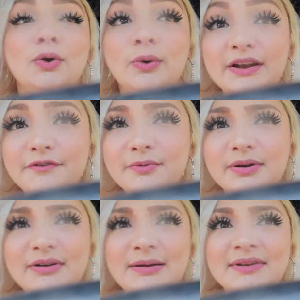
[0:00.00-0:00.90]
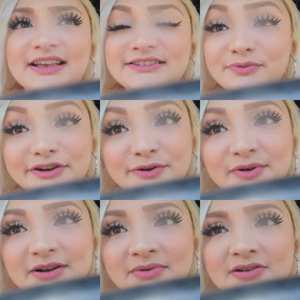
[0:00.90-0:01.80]
waiting for Bubba. I'm guessing we're gonna
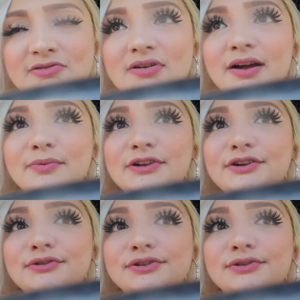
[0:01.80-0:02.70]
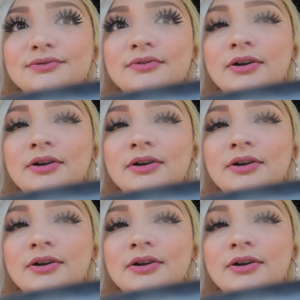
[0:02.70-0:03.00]
wait on Uncle. I really don't know,